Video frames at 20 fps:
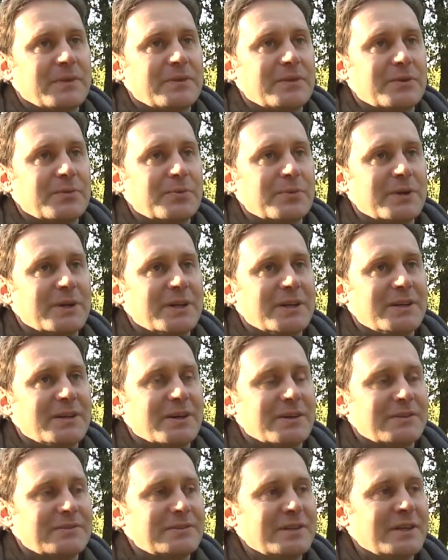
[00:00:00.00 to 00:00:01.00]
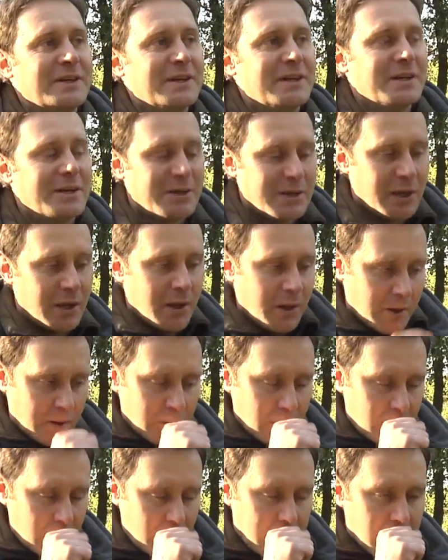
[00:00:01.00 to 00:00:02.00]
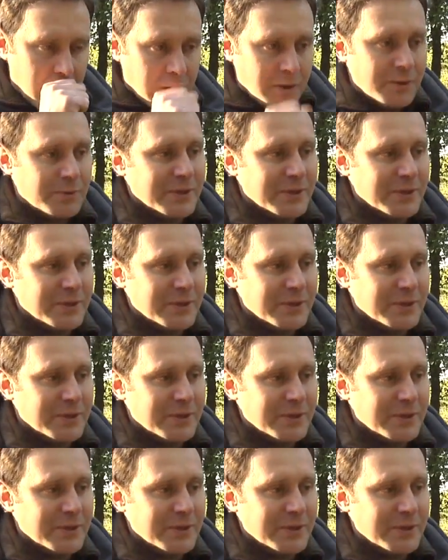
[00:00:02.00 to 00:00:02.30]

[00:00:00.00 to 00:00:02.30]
that we kind of